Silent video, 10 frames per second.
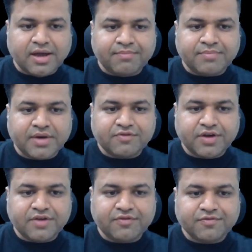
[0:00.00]
m power
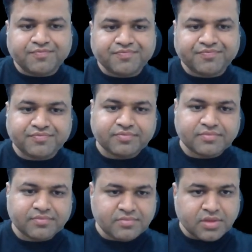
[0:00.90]
5,
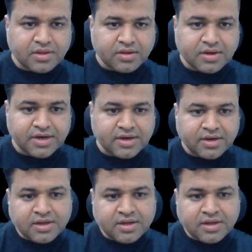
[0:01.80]
right?